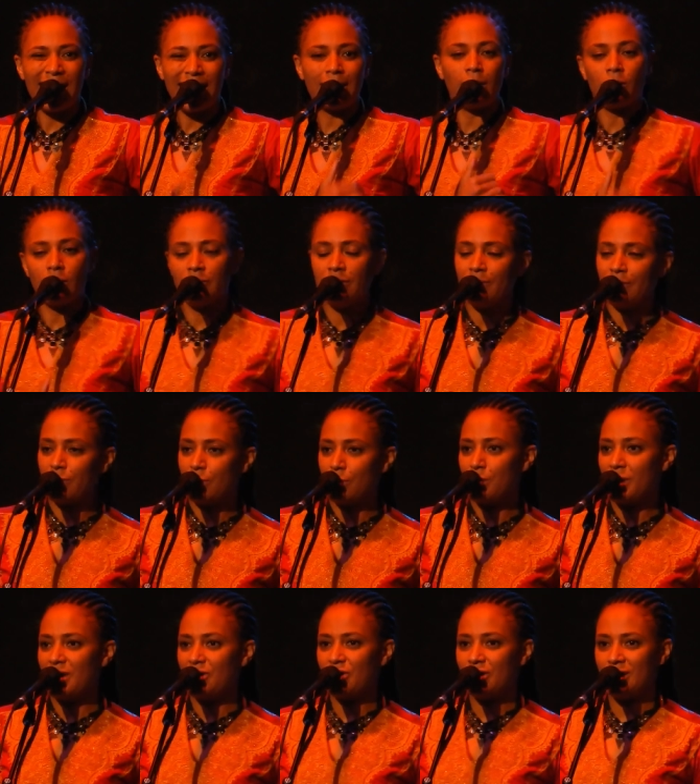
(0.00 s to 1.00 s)
lack of
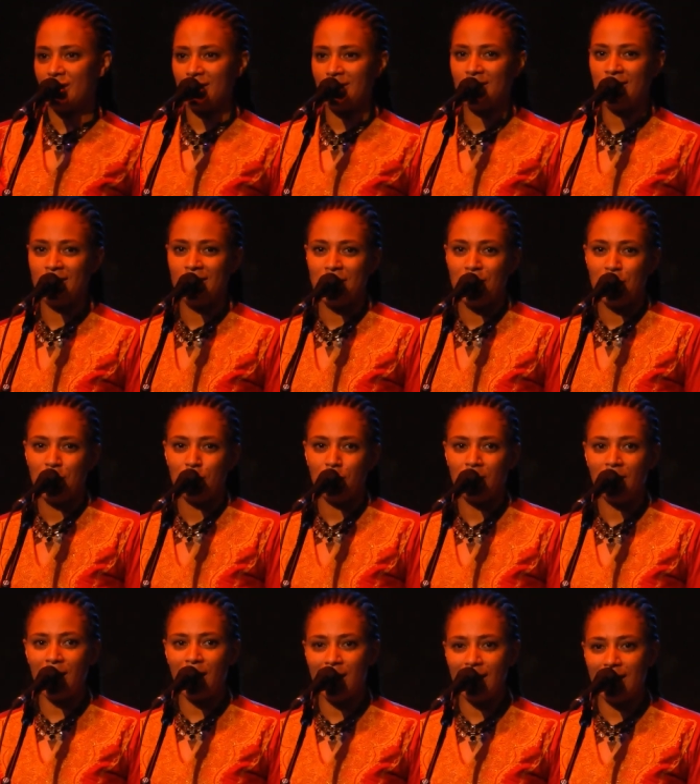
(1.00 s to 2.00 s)
information
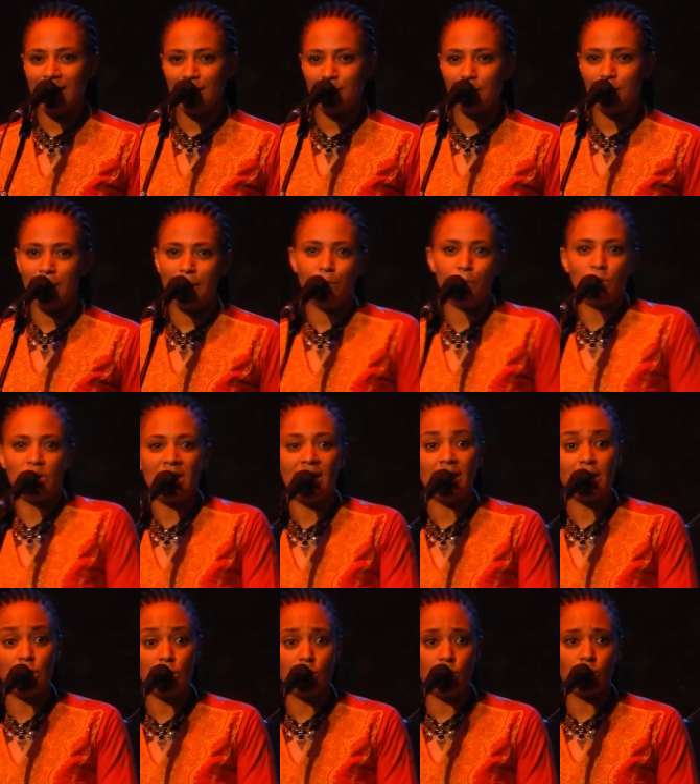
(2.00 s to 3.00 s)
regarding people's
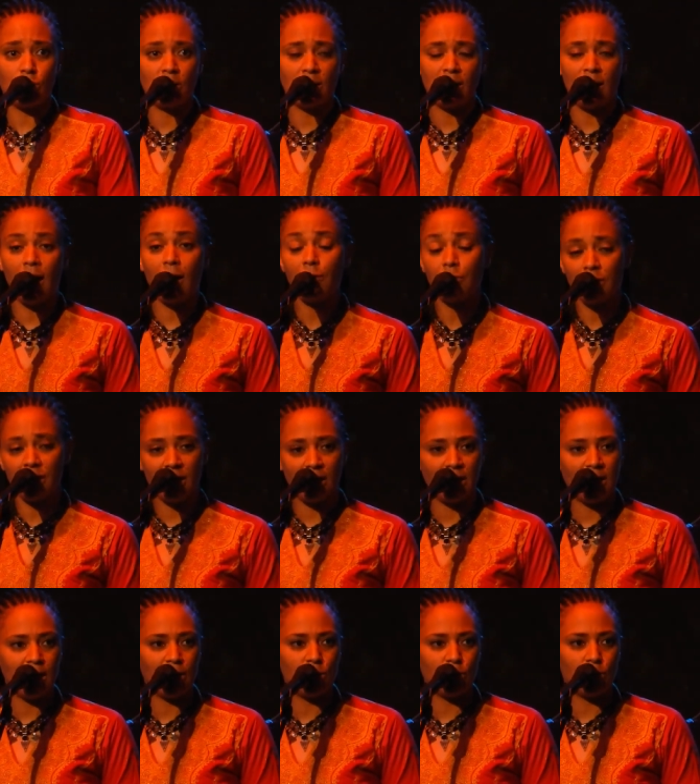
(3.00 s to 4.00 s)
history,
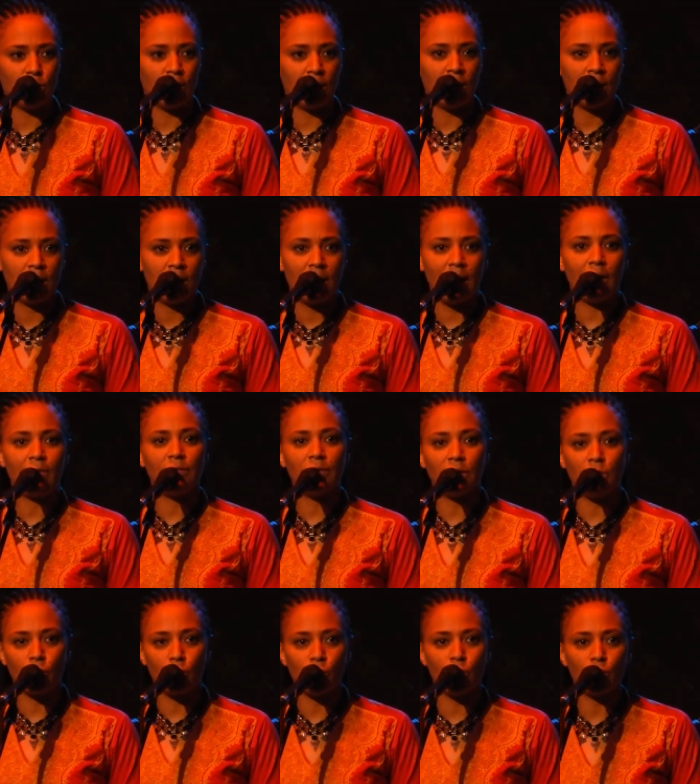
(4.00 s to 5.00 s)
African history,
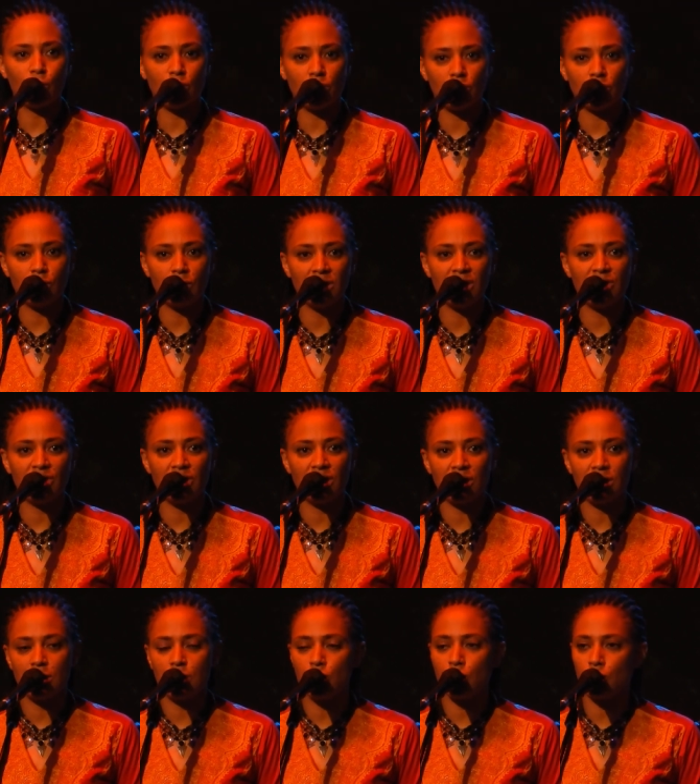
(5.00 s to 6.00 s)
African cultures,
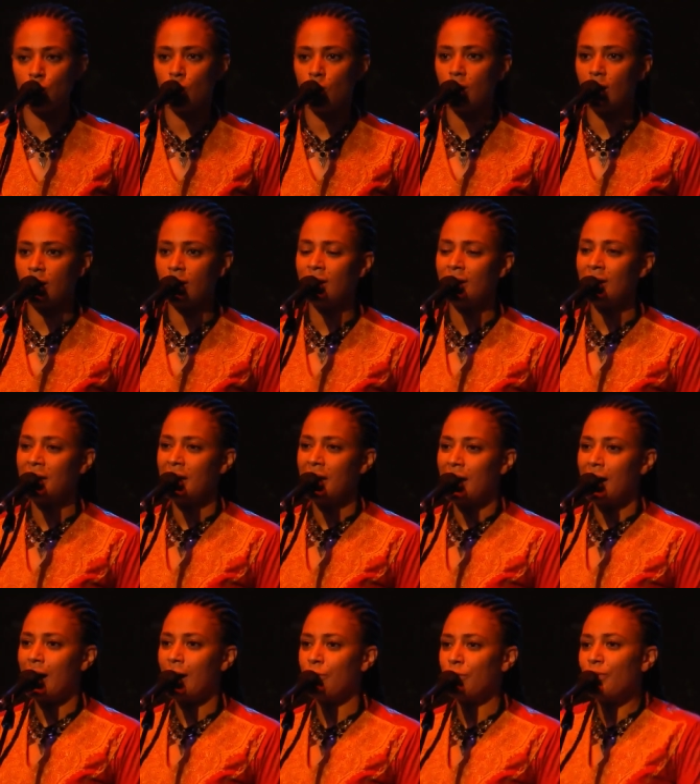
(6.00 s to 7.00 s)
traditions, and so on.
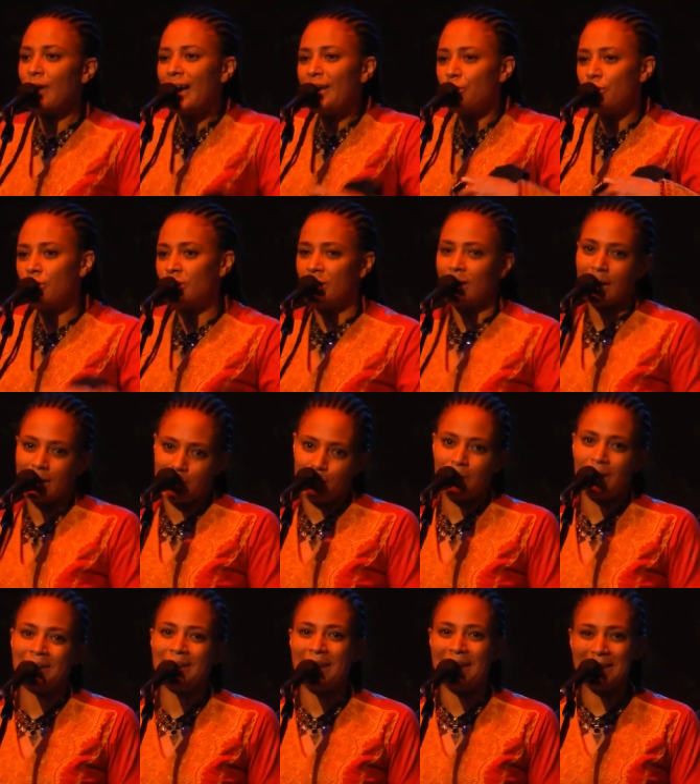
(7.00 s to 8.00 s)
However, I shouldn't
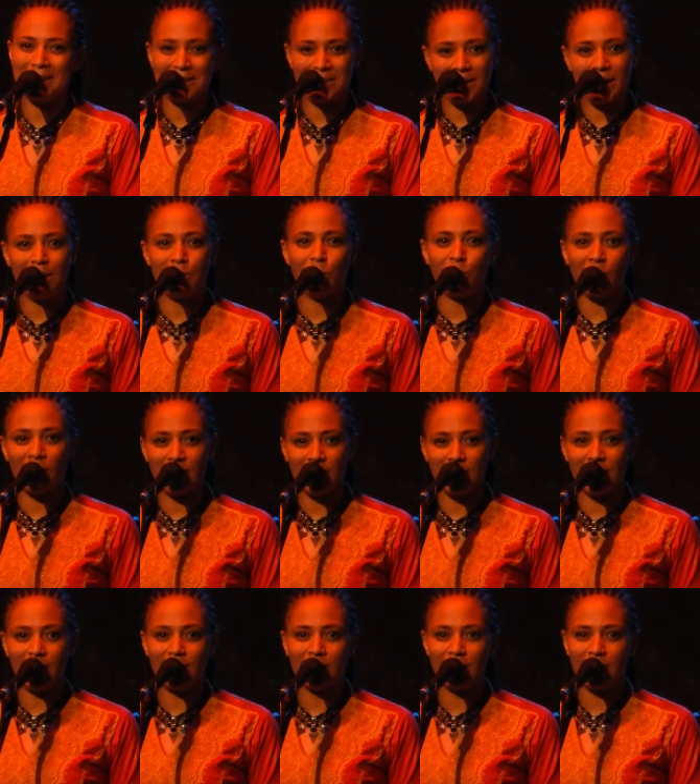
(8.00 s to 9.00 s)
expect that inside the
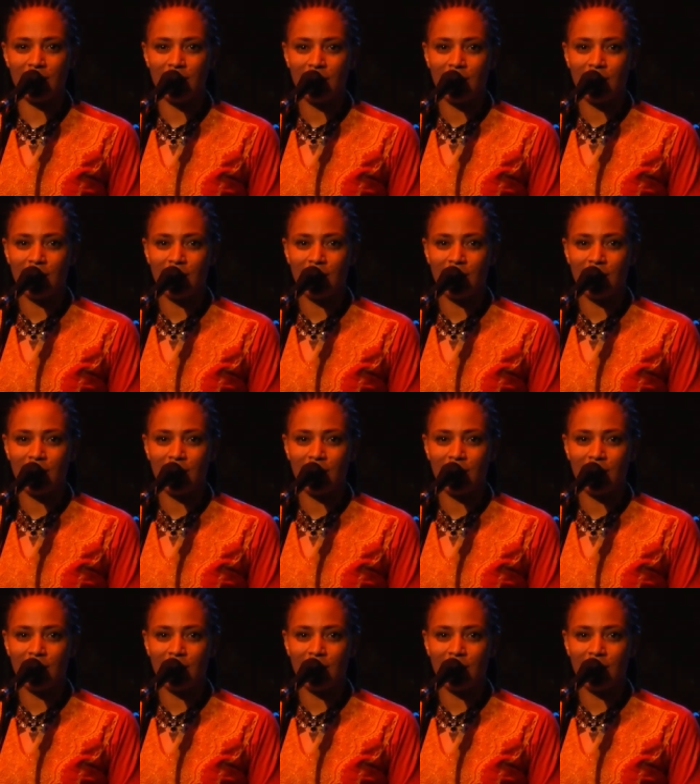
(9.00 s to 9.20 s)
continent.